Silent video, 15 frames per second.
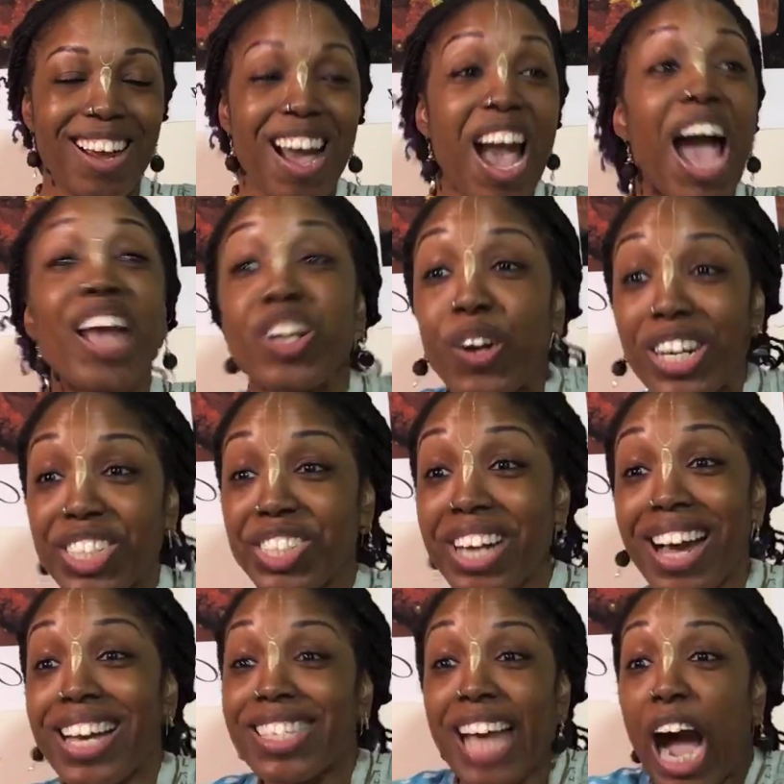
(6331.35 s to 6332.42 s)
And Krishna
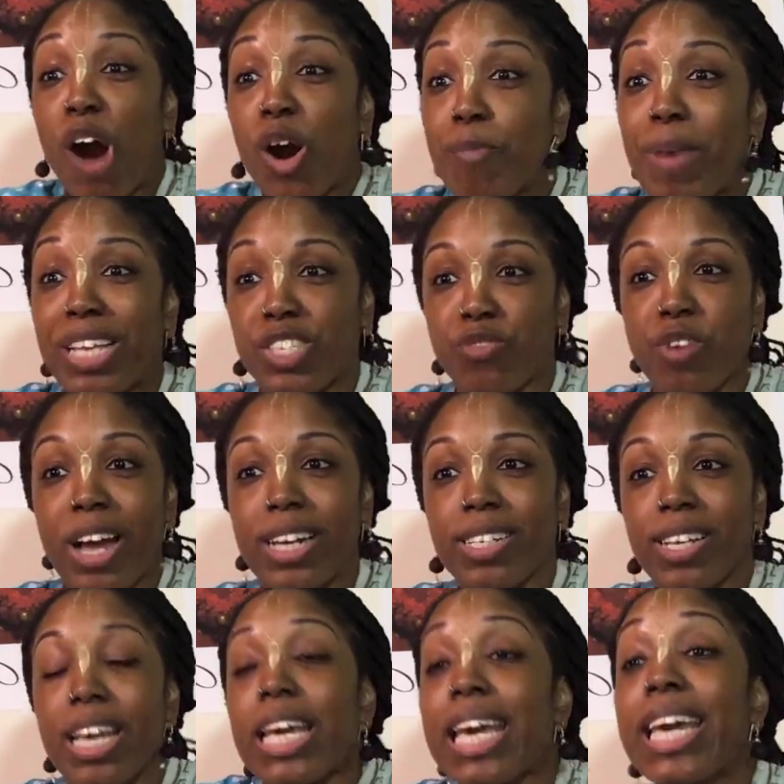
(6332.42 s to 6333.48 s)
is our best friend.
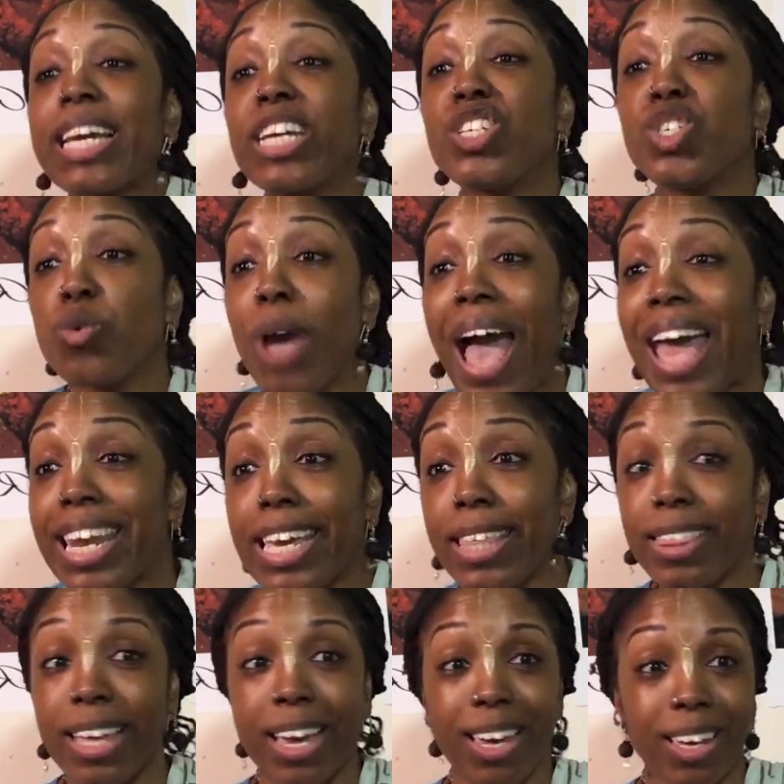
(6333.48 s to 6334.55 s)
He can do
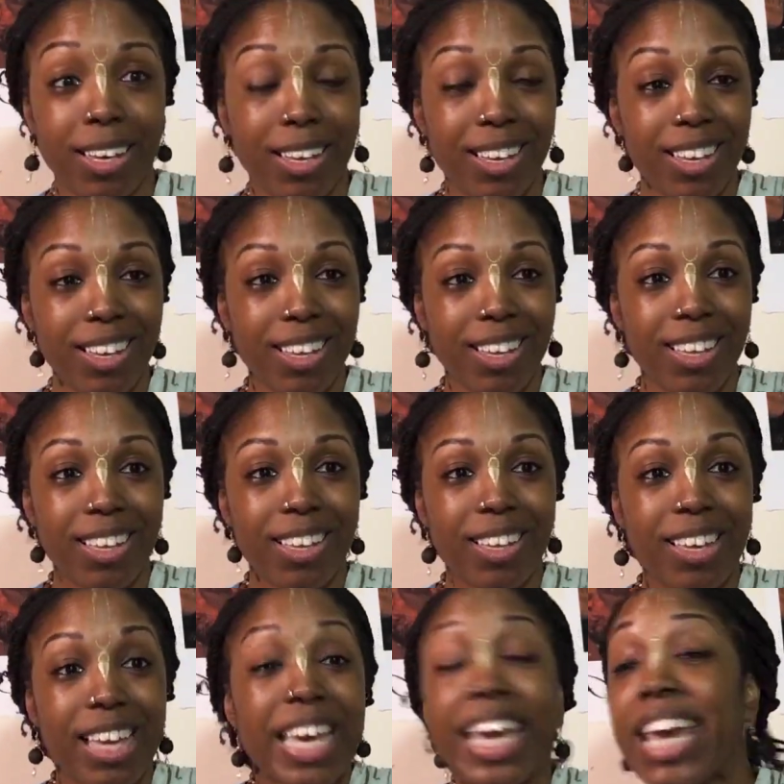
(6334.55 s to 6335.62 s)
anything.
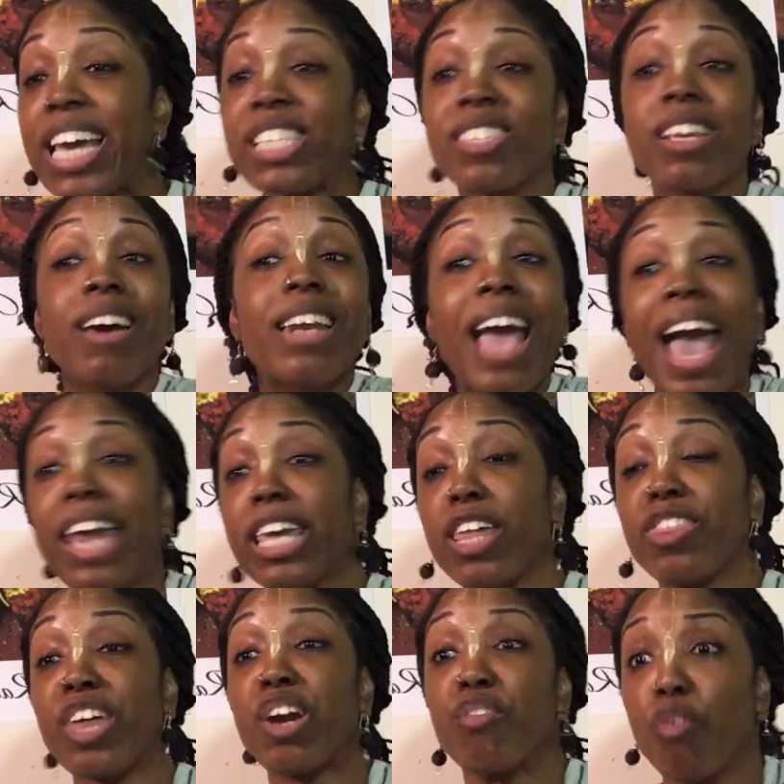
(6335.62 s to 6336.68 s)
He has done
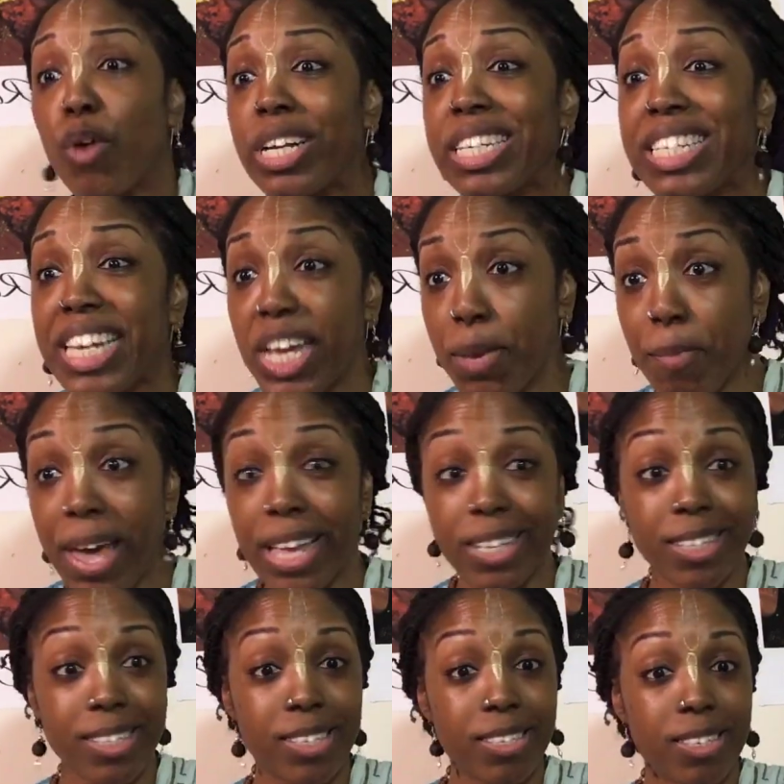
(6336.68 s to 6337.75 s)
anything for
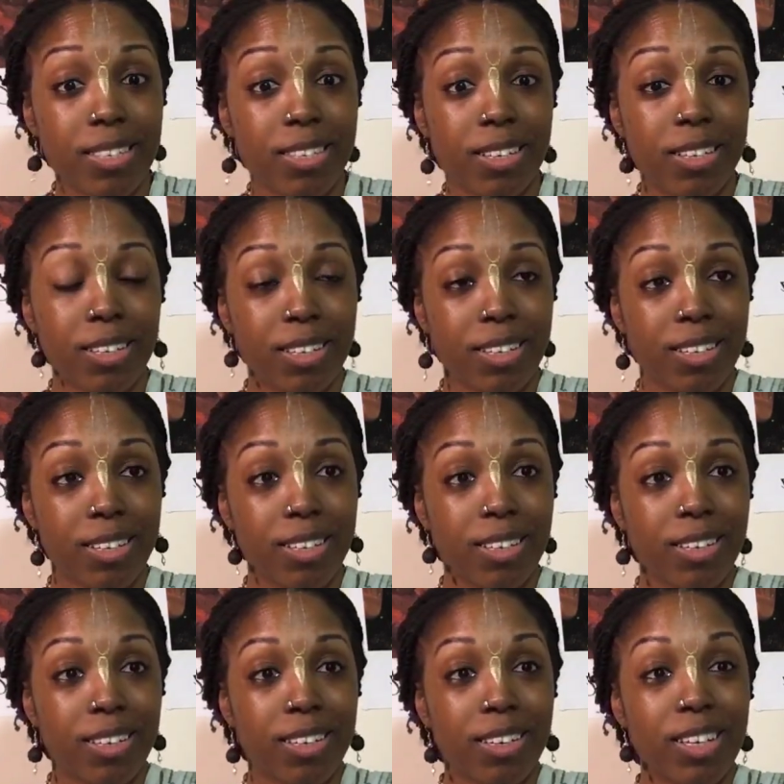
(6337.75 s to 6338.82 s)
demons.
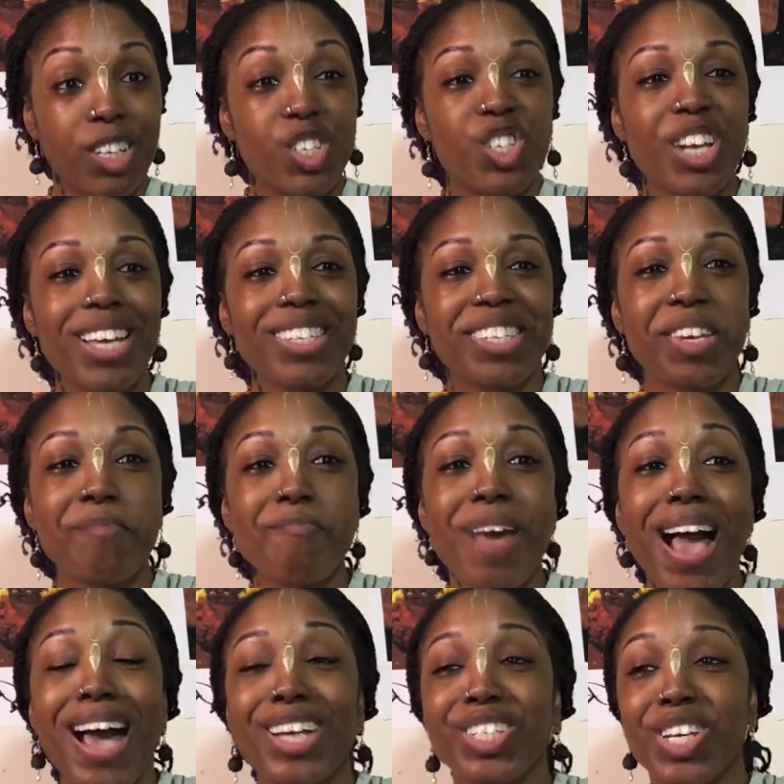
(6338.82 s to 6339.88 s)
Just
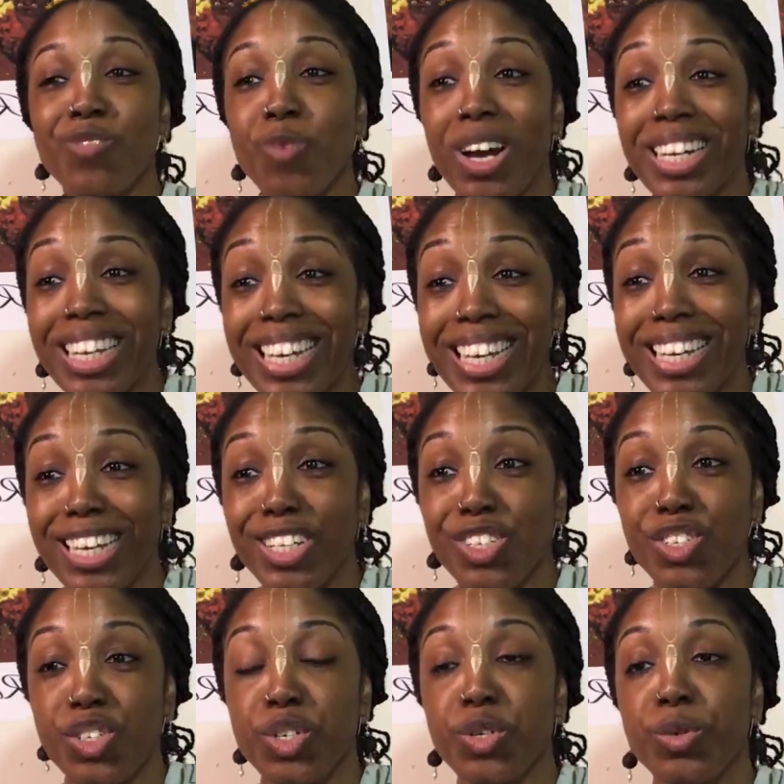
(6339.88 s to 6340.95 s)
imagine what he can
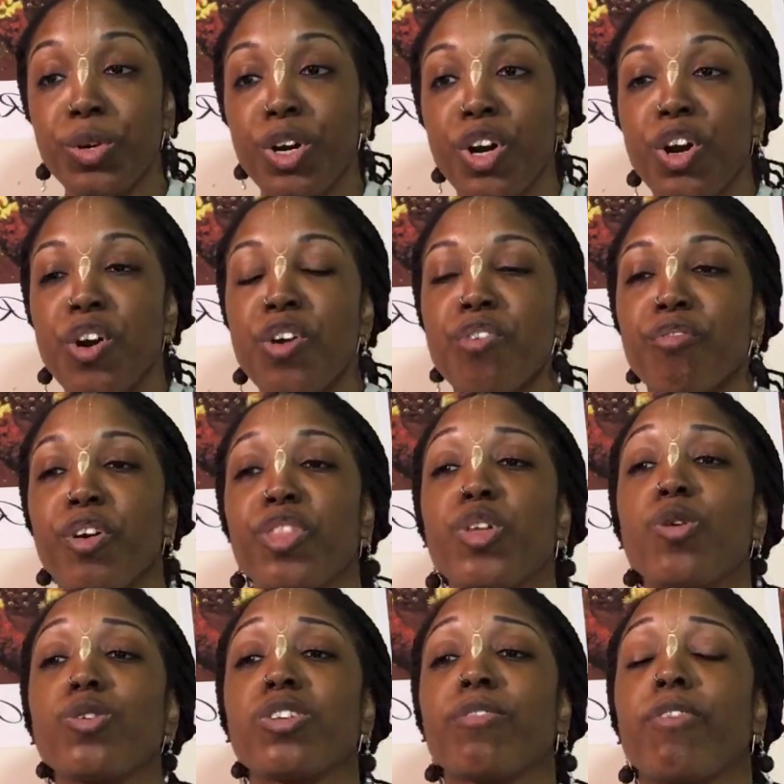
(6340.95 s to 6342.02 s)
do for
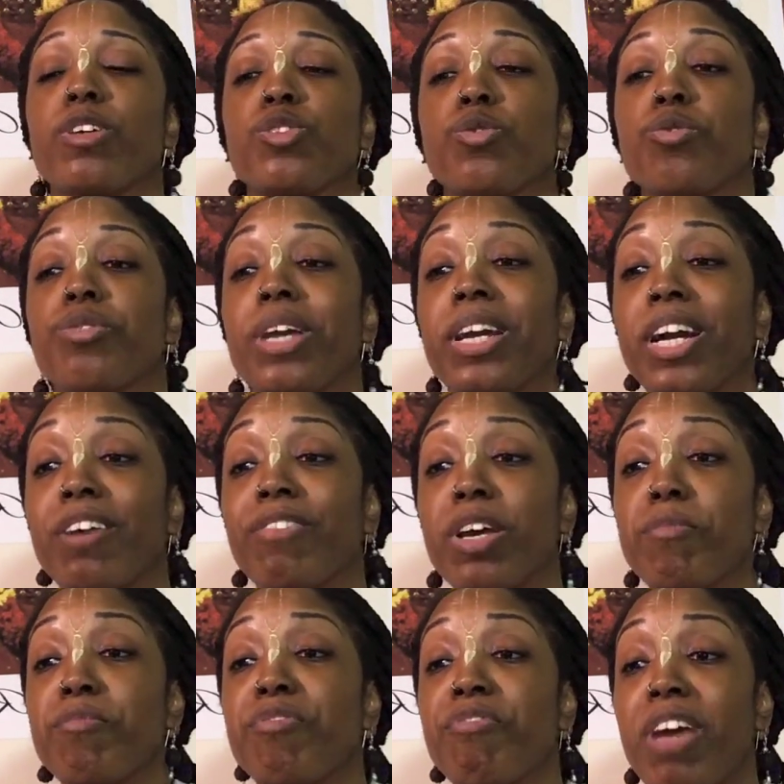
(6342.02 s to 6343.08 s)
those of us who think of
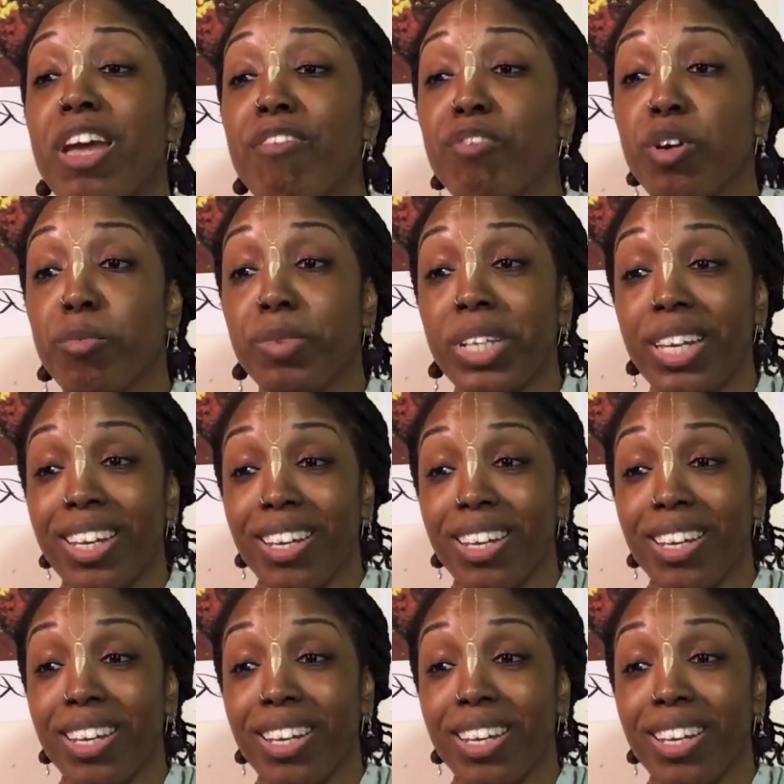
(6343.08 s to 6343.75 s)
him favorably.